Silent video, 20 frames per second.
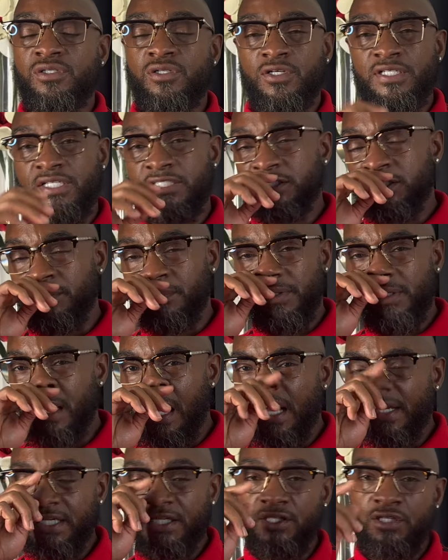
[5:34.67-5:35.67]
Issey
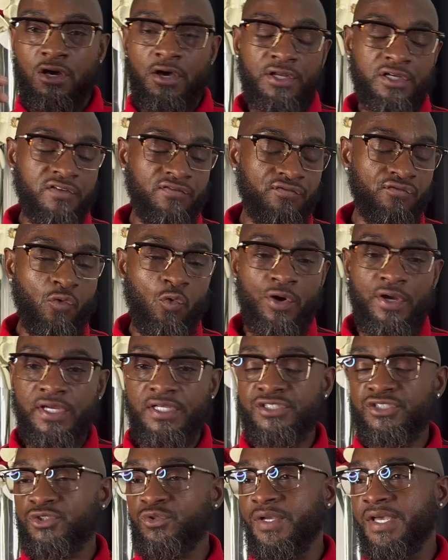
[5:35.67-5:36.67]
Miyake, Nautica
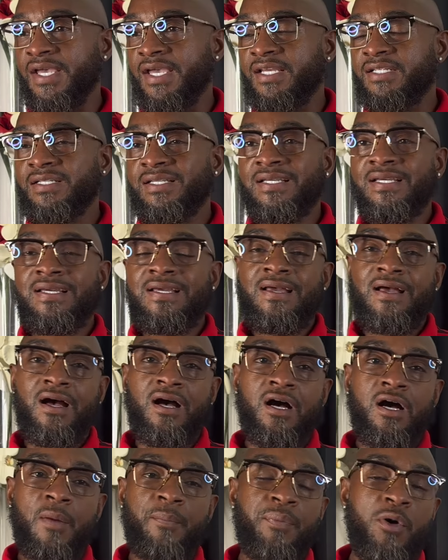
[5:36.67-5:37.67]
Voyage. You
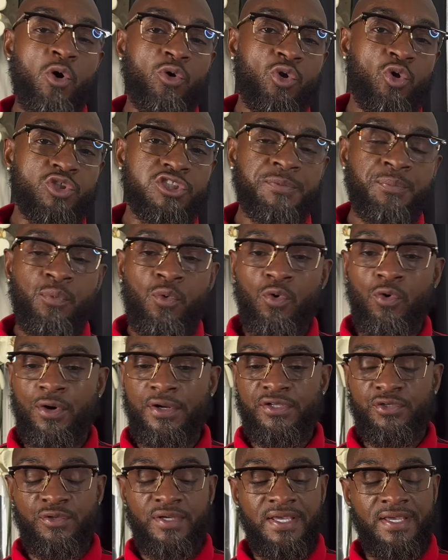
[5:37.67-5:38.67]
had Polo
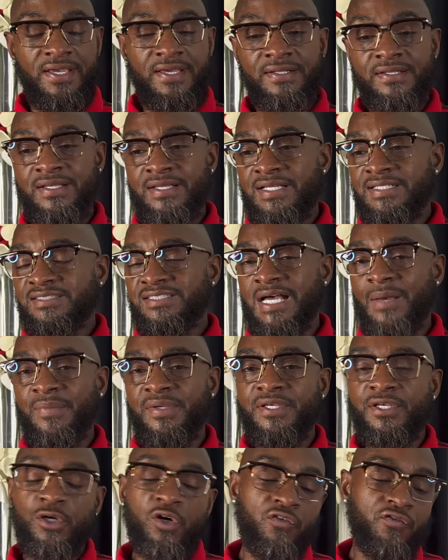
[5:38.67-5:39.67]
Sport. You had Tommy
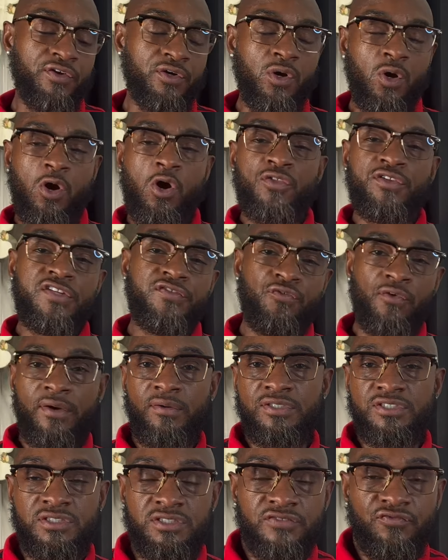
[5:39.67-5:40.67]
Hilfiger. All these
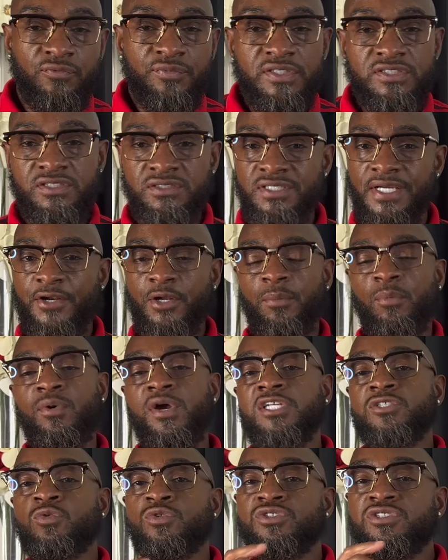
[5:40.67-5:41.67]
fragrances from these designer
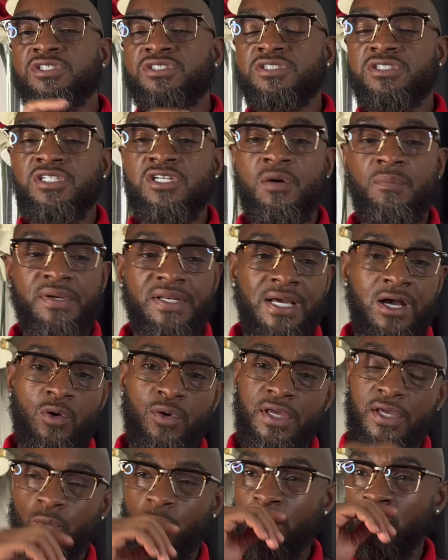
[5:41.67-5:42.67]
brands were just coming out,
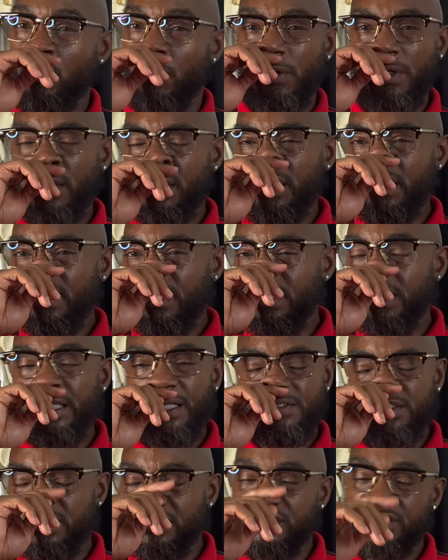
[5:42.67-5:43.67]
and we were getting
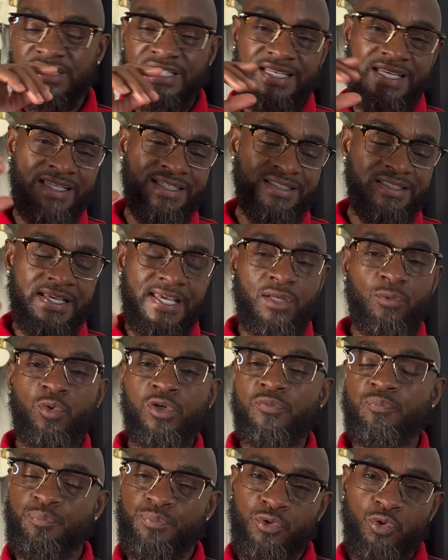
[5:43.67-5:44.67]
just inundated
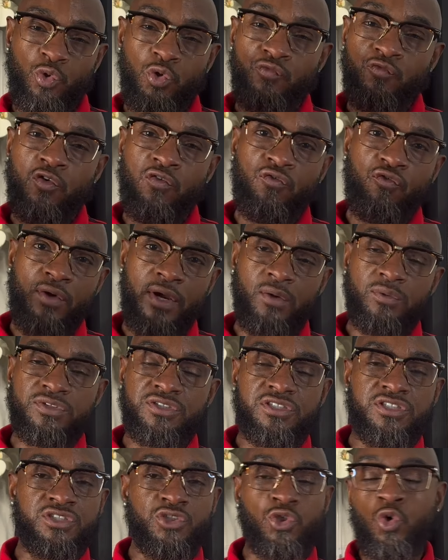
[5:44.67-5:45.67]
with beautiful
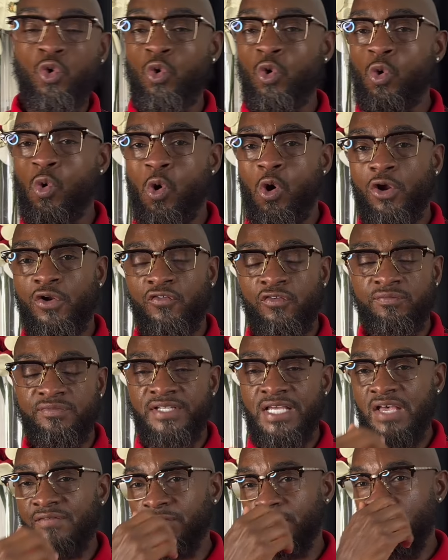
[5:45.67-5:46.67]
fragrances, cool water from
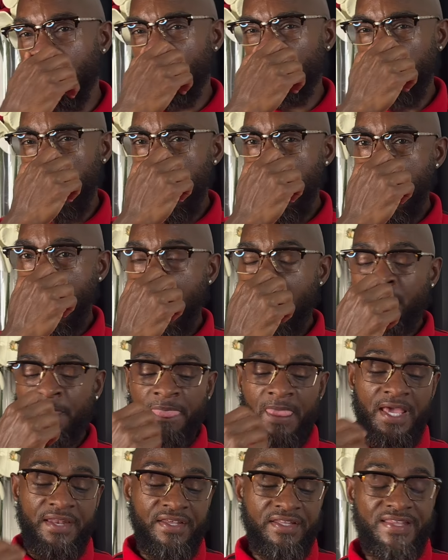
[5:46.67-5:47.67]
Davidoff.
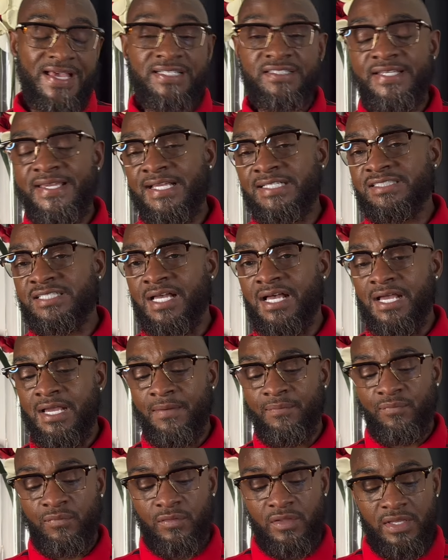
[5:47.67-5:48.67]
And in that day and
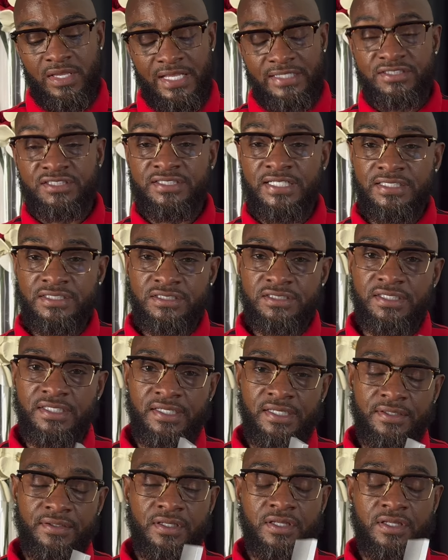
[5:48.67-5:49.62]
time, and since then,